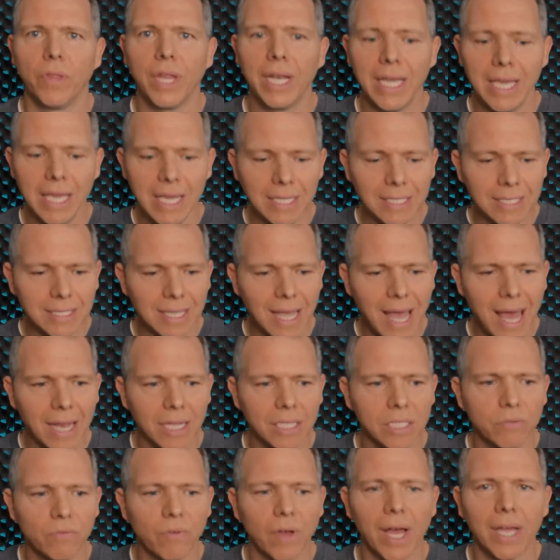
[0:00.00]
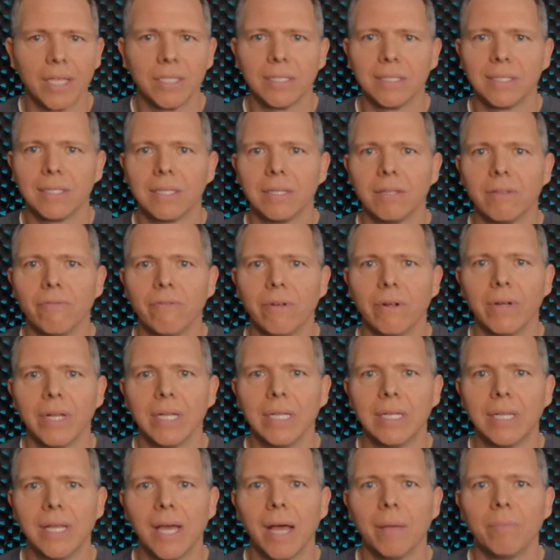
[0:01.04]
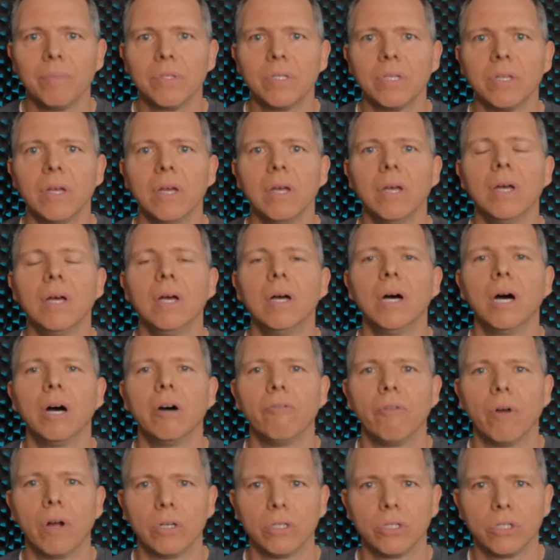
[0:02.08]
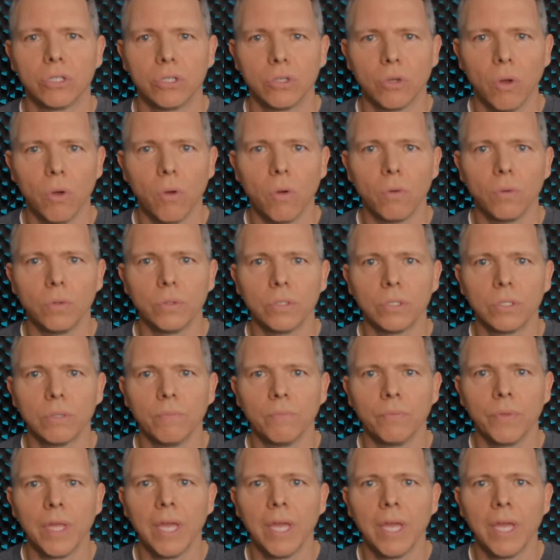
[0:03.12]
that he satisfies us to the very depths of our souls.